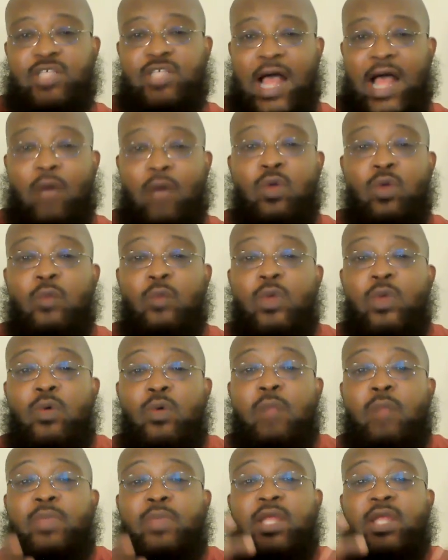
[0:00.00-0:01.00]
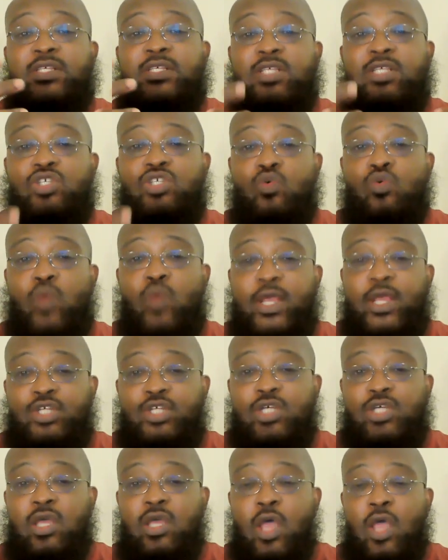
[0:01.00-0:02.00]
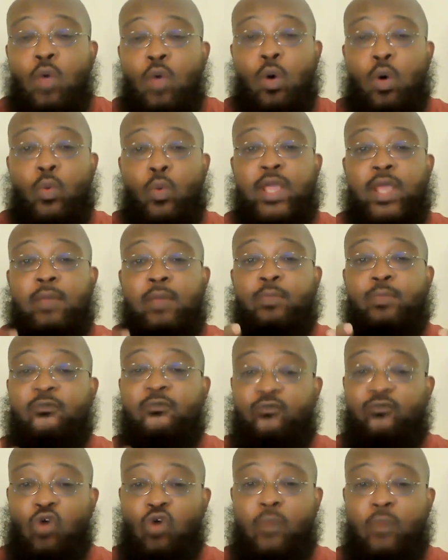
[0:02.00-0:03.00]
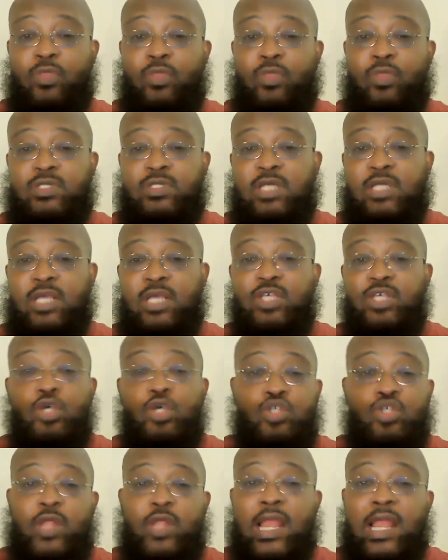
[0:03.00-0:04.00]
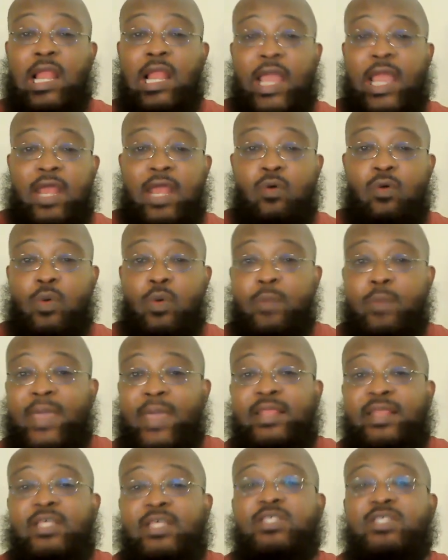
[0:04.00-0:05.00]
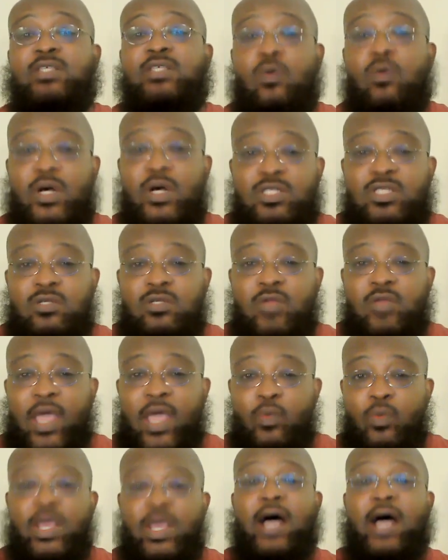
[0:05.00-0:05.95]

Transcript: We want to be in a situation where we can perform those deeds so that later when we make this tawassul and